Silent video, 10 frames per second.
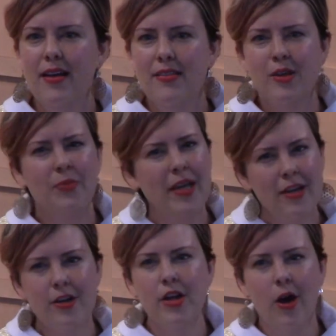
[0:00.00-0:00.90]
So
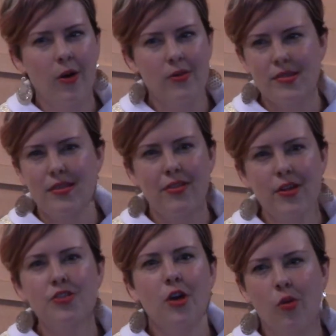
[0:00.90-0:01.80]
Peter knows
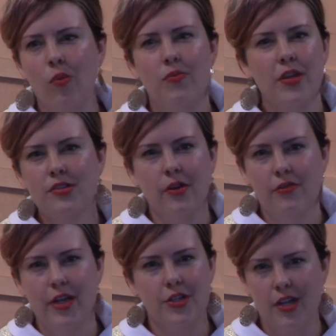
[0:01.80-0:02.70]
there's no
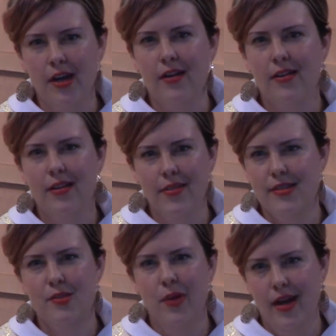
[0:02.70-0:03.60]
fish here in
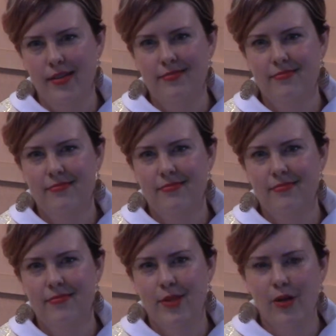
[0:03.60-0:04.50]
this spot.
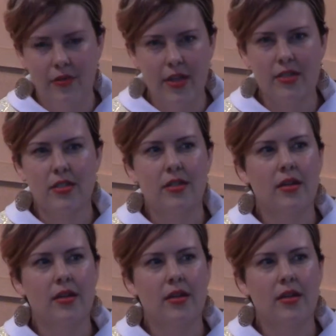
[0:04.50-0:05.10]
No fish.